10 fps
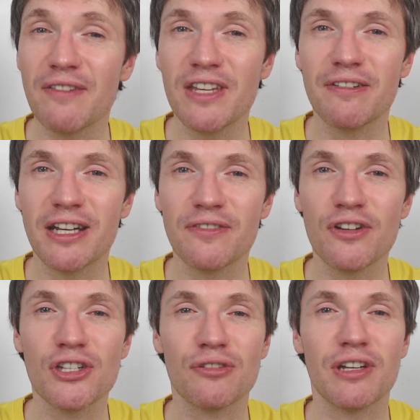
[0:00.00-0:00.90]
5-year
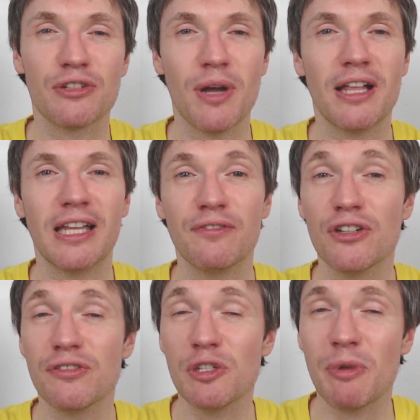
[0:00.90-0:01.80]
anniversary as well,
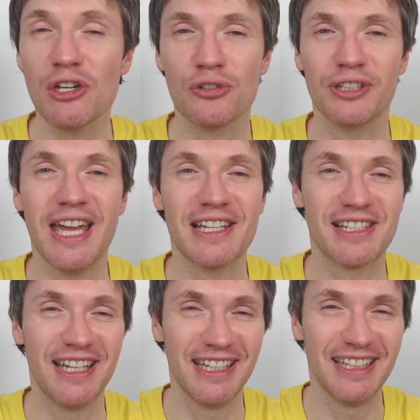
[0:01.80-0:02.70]
anniversary special, yes.